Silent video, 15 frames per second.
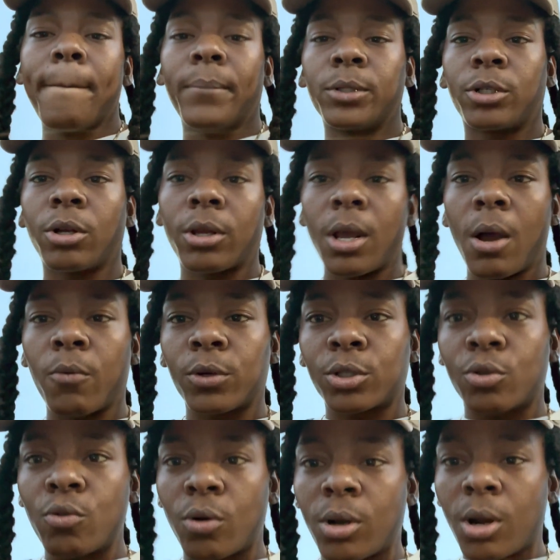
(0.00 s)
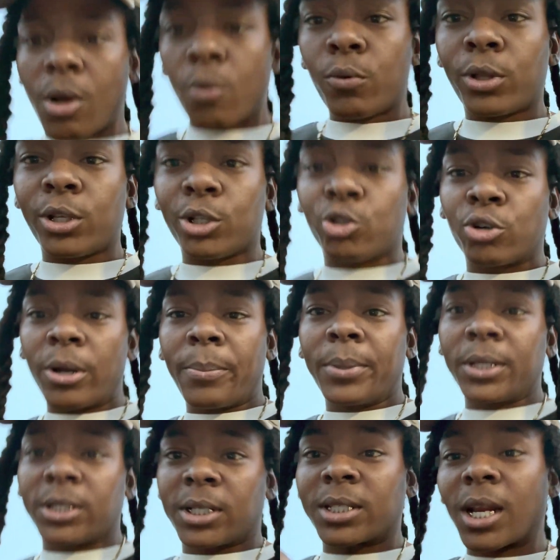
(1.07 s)
Show y'all what's going on with the trip.
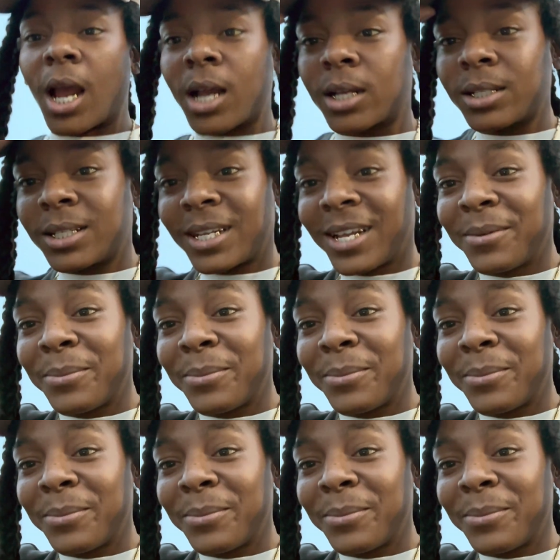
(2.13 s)
It's just y'all can see,